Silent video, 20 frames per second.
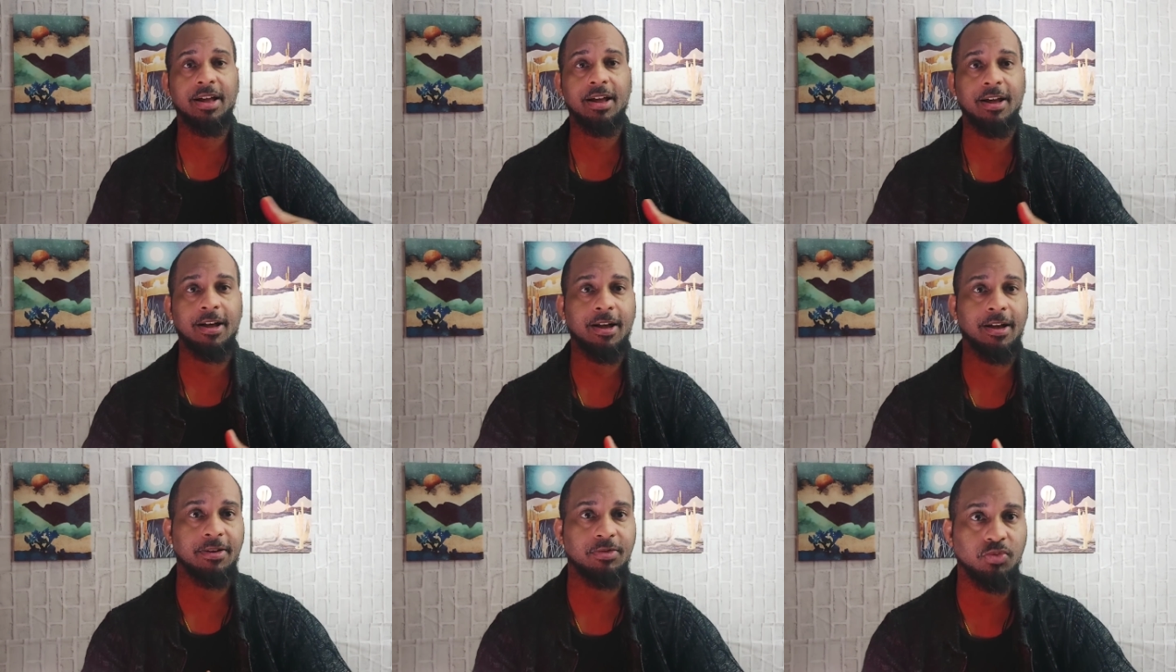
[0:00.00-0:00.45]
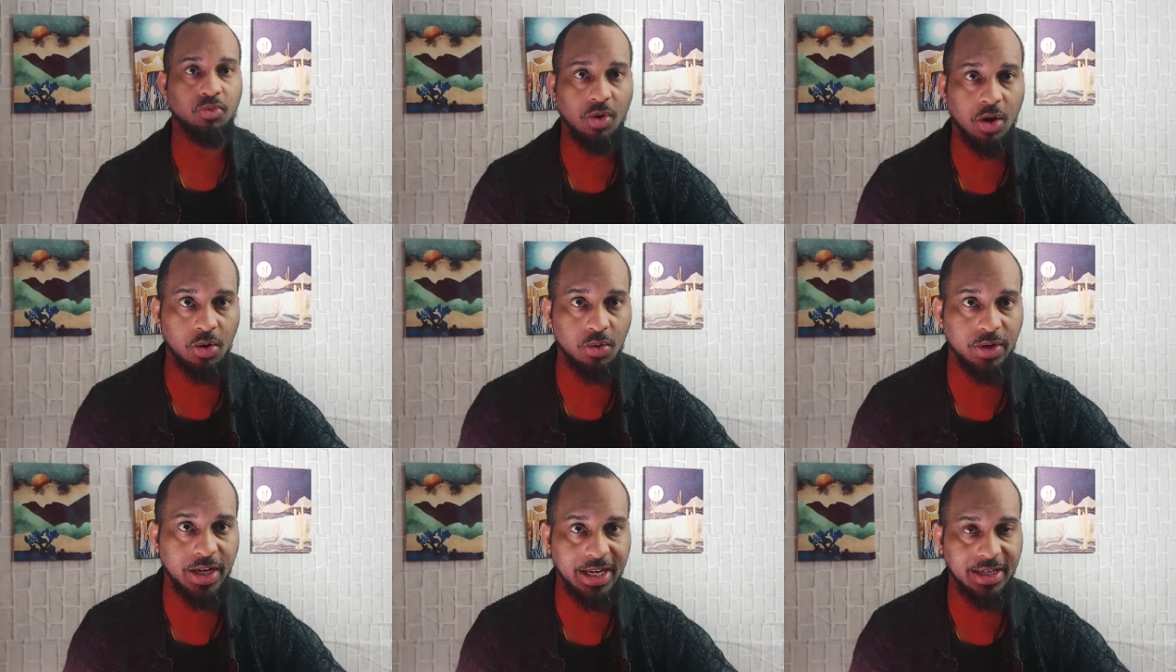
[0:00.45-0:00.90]
uh, of
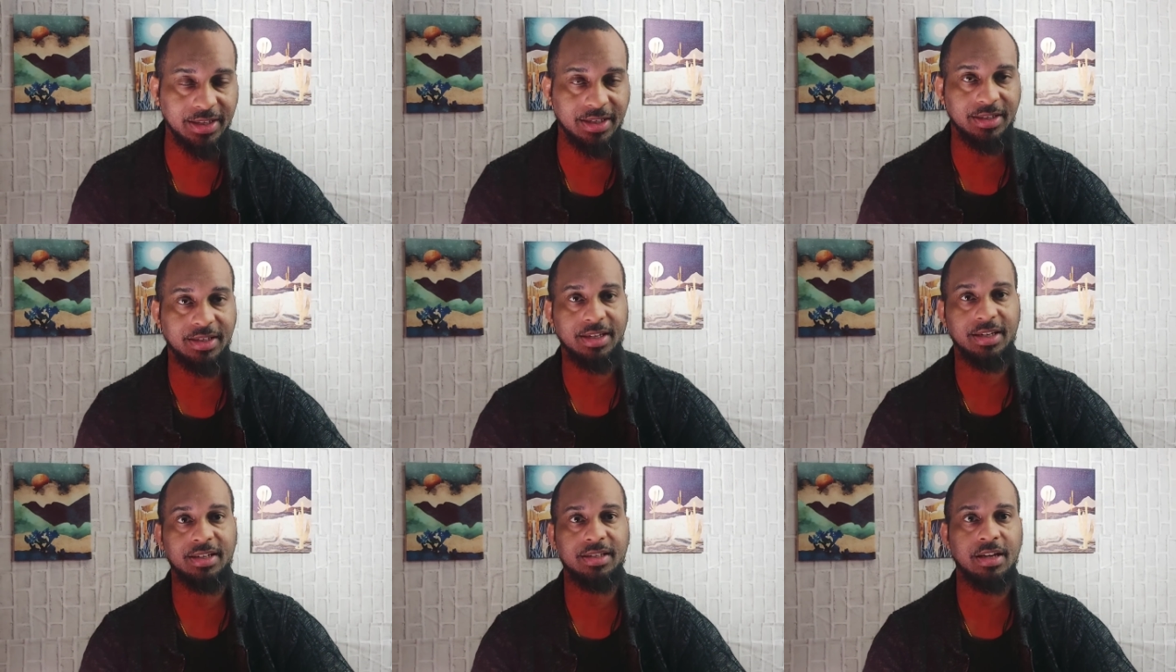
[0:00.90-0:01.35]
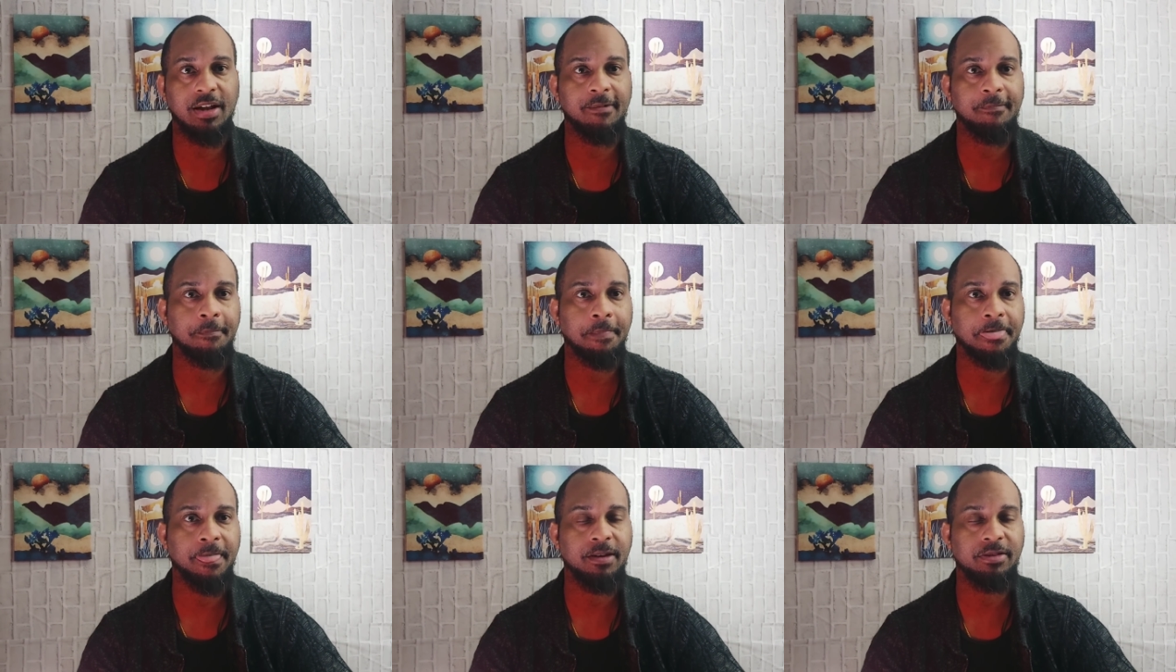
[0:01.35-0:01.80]
rogue entities
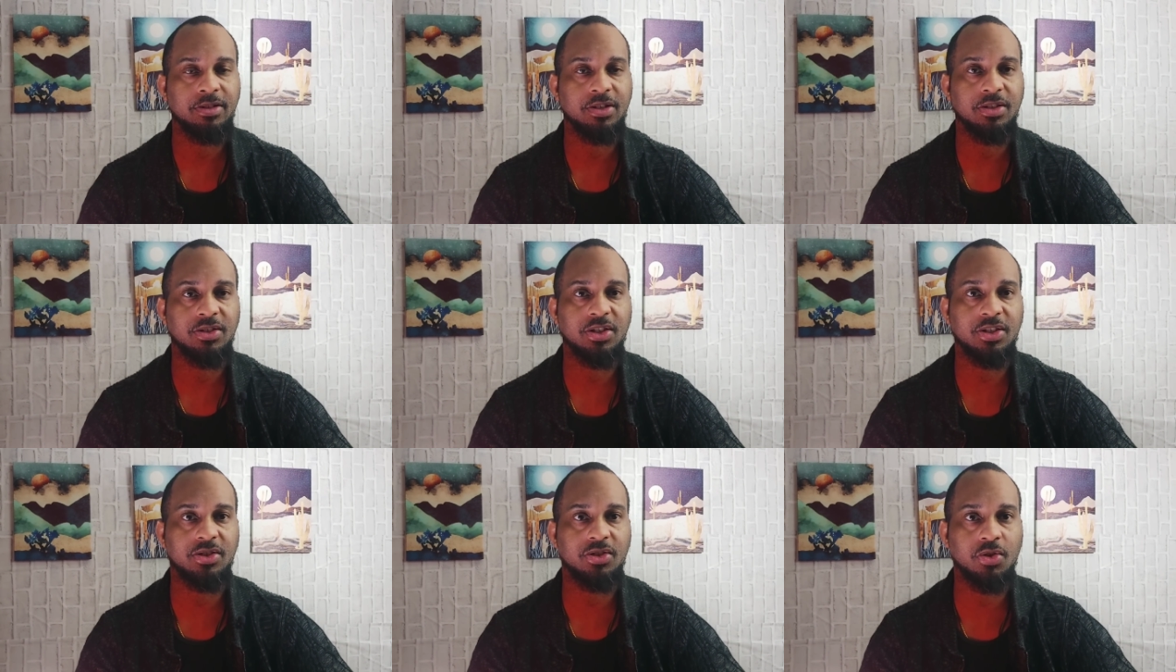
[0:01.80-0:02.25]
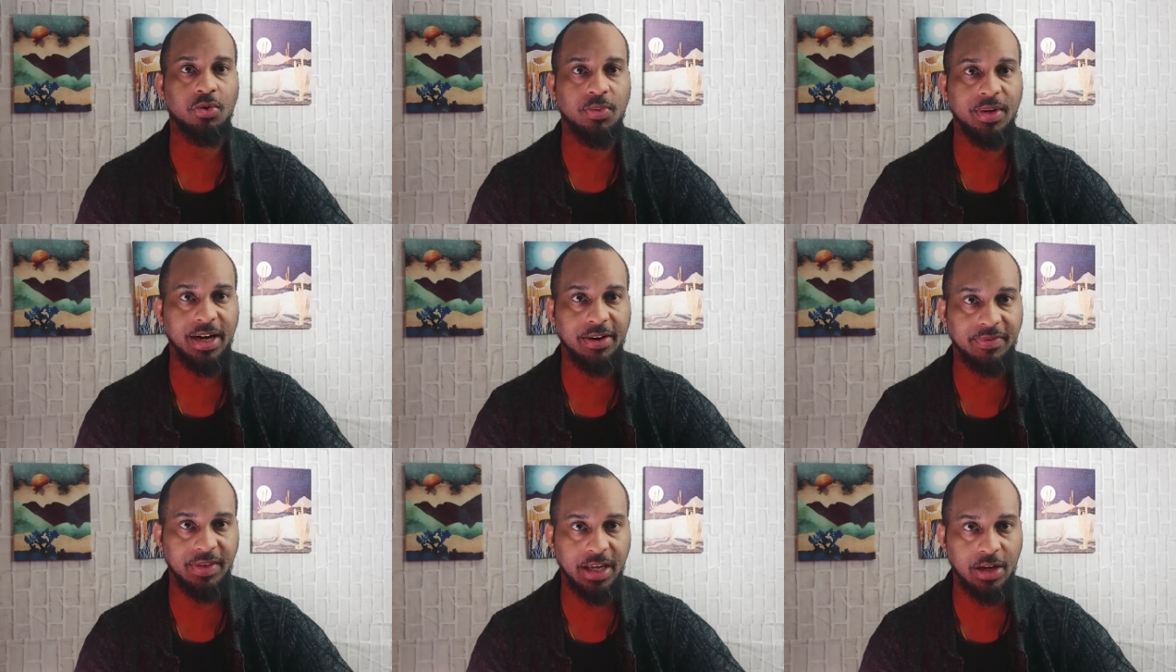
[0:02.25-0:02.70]
to just do
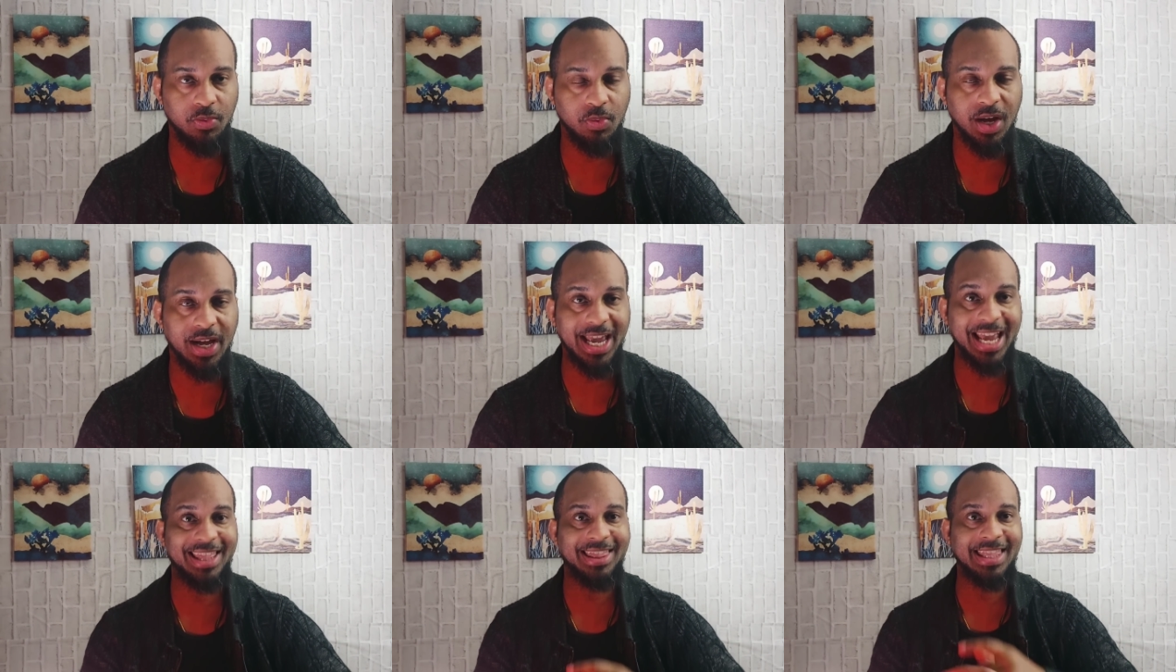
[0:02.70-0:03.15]
whatever they want?